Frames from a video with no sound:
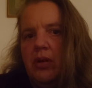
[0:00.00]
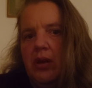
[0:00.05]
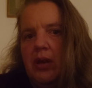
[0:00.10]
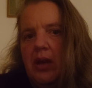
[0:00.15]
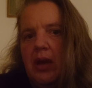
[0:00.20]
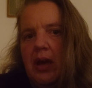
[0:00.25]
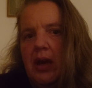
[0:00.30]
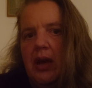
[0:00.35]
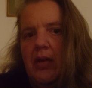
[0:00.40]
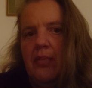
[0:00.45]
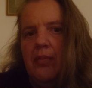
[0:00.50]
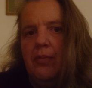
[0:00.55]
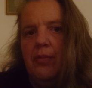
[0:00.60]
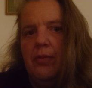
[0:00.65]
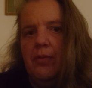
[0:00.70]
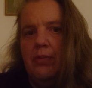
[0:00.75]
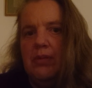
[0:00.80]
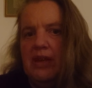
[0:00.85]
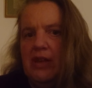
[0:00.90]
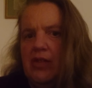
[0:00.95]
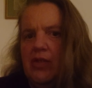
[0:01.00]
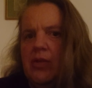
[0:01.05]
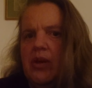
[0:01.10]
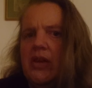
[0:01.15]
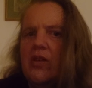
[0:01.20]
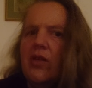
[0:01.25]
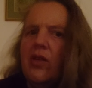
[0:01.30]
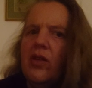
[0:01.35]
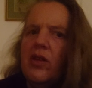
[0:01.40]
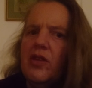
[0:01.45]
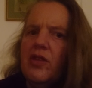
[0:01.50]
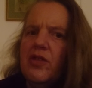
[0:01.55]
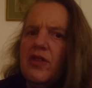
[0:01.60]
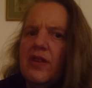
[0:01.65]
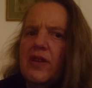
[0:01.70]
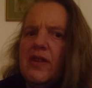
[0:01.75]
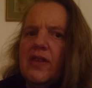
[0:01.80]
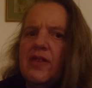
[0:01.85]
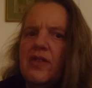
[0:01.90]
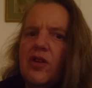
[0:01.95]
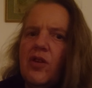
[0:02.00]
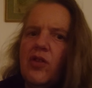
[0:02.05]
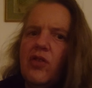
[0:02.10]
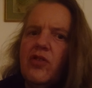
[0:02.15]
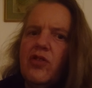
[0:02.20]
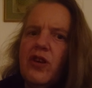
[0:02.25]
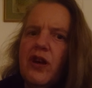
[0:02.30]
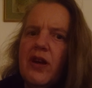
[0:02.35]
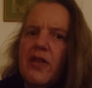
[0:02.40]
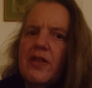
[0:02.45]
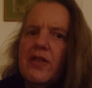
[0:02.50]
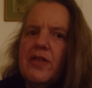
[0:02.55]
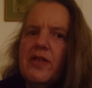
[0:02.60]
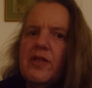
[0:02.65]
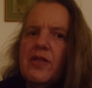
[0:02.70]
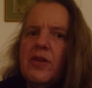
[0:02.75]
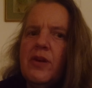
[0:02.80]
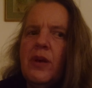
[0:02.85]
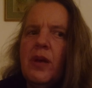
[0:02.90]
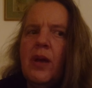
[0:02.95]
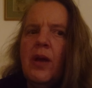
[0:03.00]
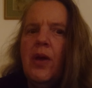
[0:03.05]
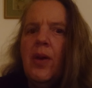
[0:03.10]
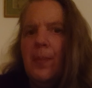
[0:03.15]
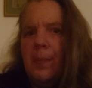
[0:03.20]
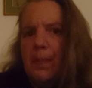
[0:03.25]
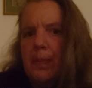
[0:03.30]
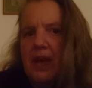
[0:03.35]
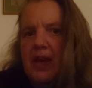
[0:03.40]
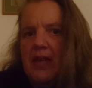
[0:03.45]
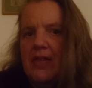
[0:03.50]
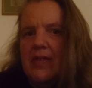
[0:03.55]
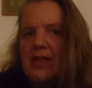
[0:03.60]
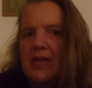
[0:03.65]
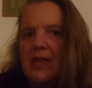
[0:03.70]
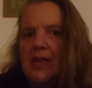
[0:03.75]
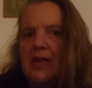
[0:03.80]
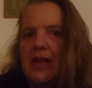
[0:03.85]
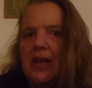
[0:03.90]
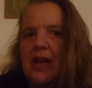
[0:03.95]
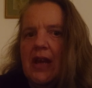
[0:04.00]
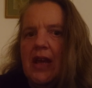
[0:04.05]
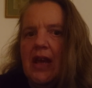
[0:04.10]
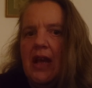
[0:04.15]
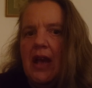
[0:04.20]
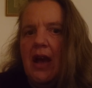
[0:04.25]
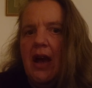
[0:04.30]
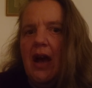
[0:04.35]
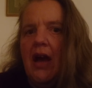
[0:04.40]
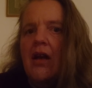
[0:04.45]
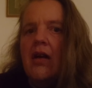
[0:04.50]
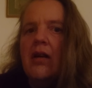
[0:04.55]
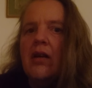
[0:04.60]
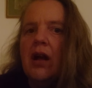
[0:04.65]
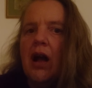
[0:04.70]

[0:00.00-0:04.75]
for me to acknowledge that it's not just me sitting here